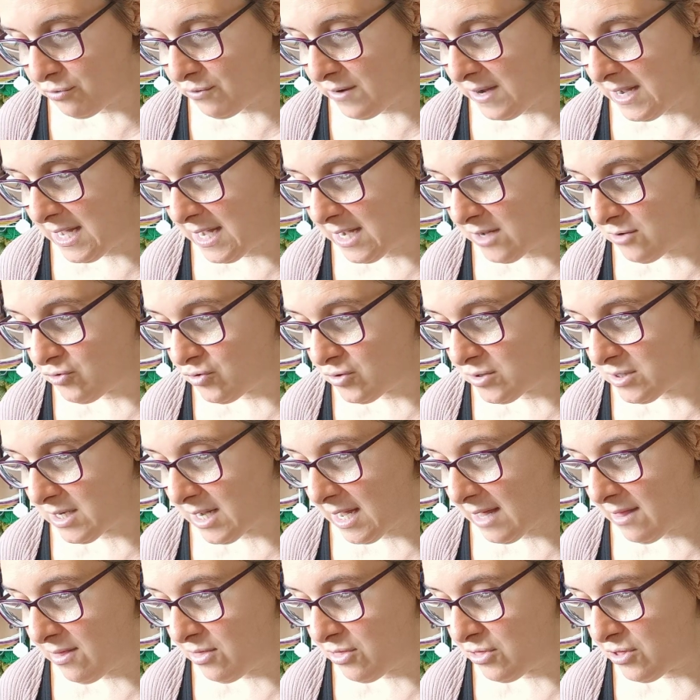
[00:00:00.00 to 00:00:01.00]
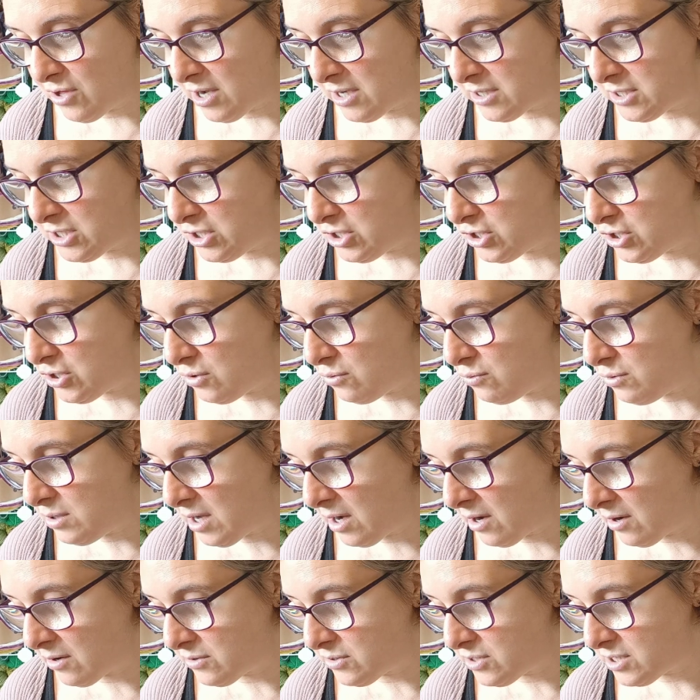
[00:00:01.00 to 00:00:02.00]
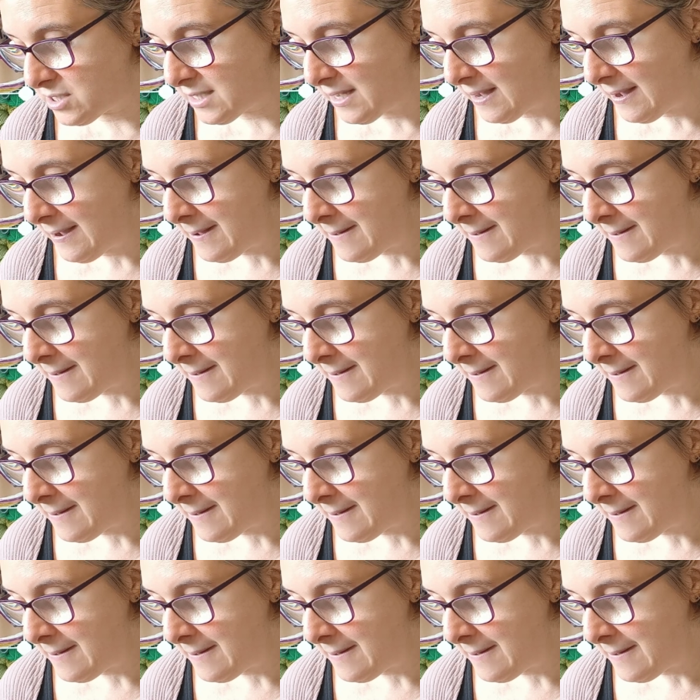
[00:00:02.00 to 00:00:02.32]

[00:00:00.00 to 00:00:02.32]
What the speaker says: 332 yards.